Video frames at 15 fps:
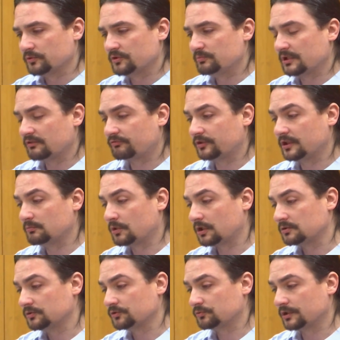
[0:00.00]
of sexual
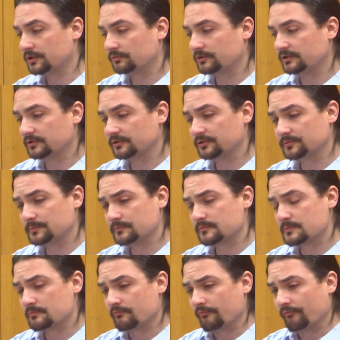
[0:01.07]
assault of a
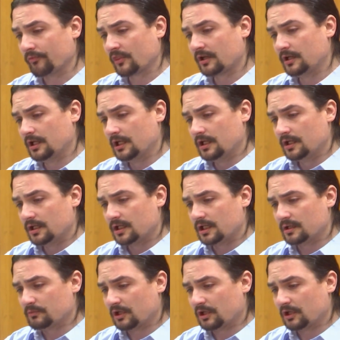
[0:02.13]
child. He also